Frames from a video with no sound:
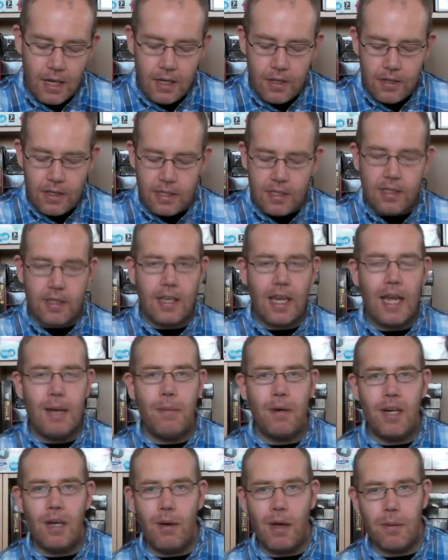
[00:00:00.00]
this is a game I
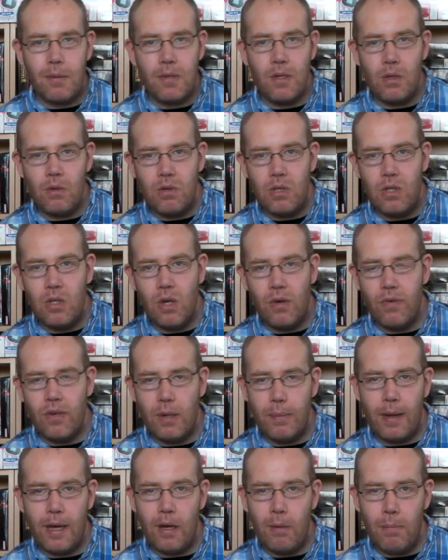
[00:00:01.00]
know absolutely nothing
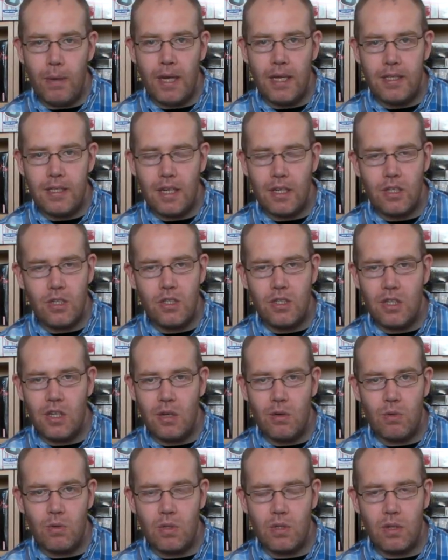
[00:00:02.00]
about on PlayStation 2,
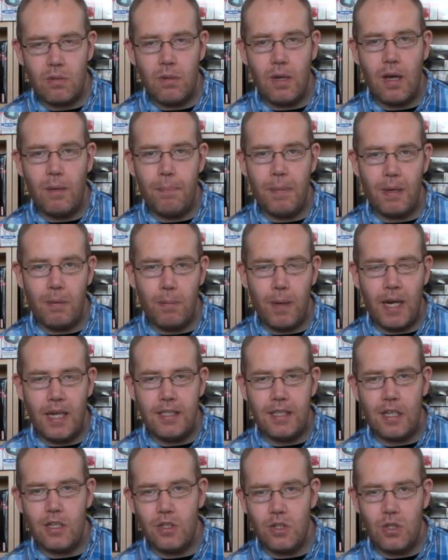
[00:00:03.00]
because I'm not a big
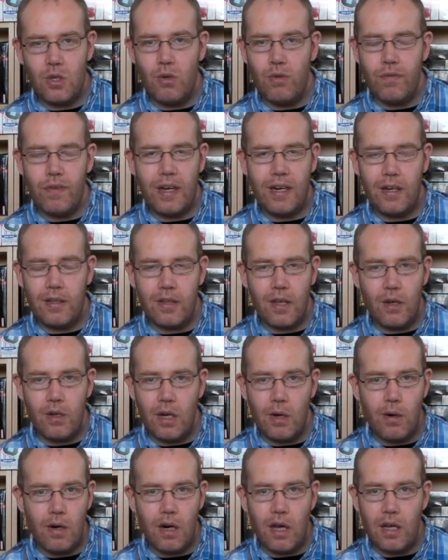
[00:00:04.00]
PlayStation 2 fan. I don't
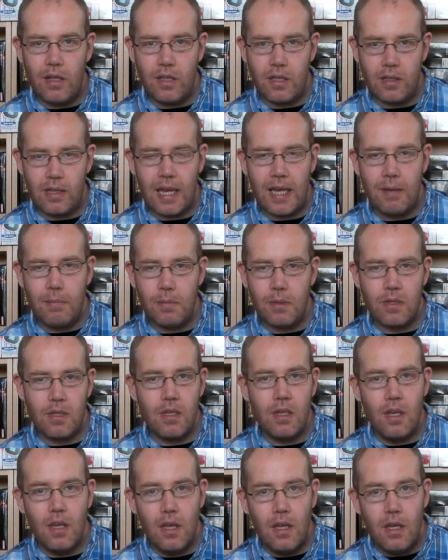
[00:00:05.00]
know a lot of the games,
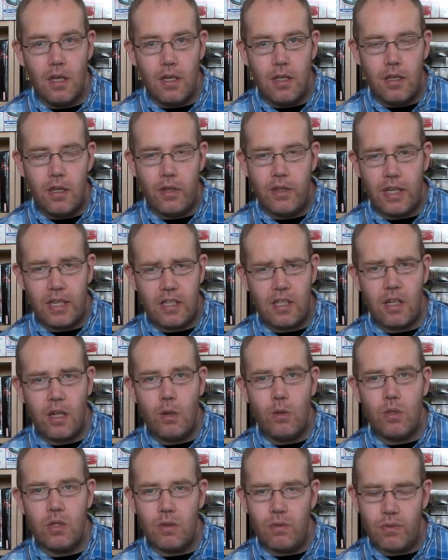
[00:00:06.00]
like the
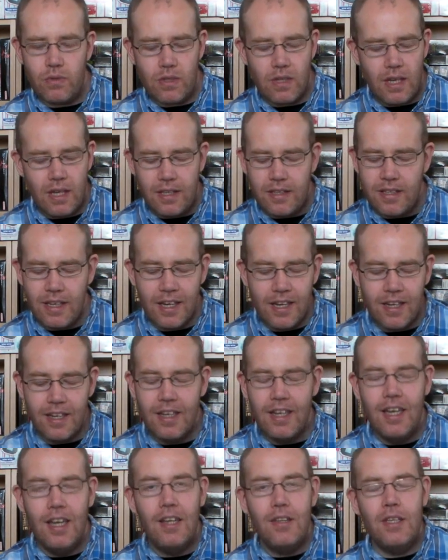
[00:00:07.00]
exclusives. And
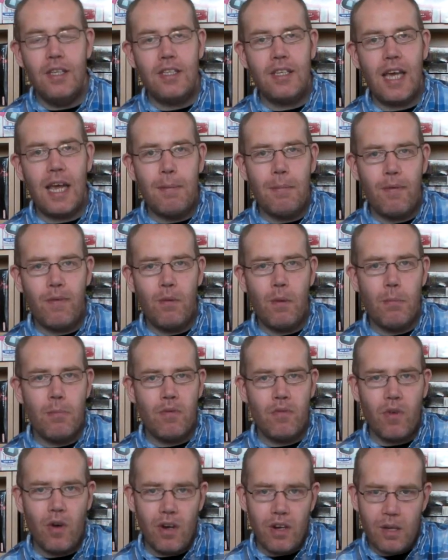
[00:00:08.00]
this game, if I remember
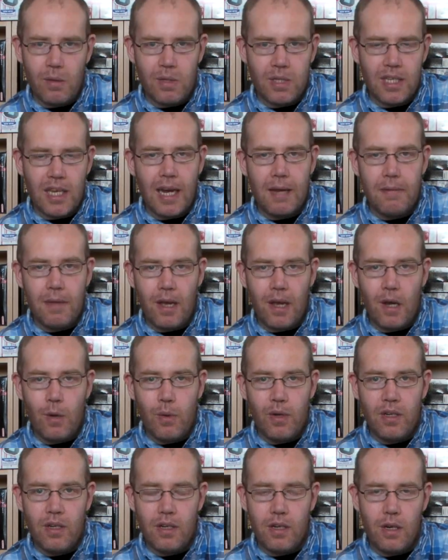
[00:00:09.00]
rightly, was a game that
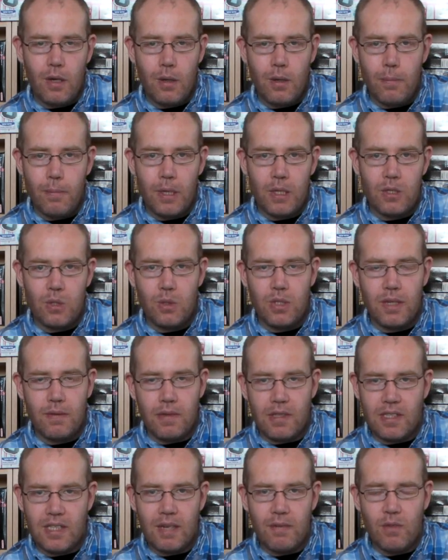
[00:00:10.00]
Owen, the boss who
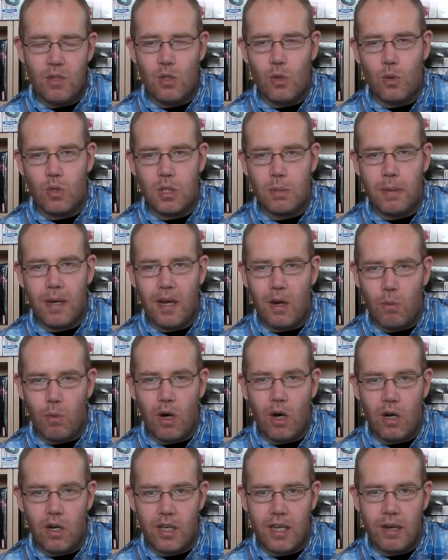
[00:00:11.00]
77, talked about a
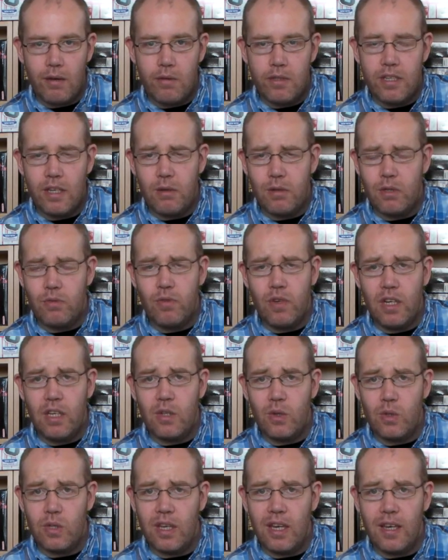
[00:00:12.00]
while ago and said it was a really
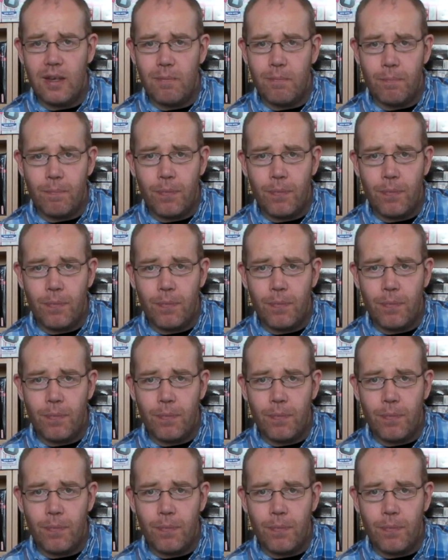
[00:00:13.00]
good game.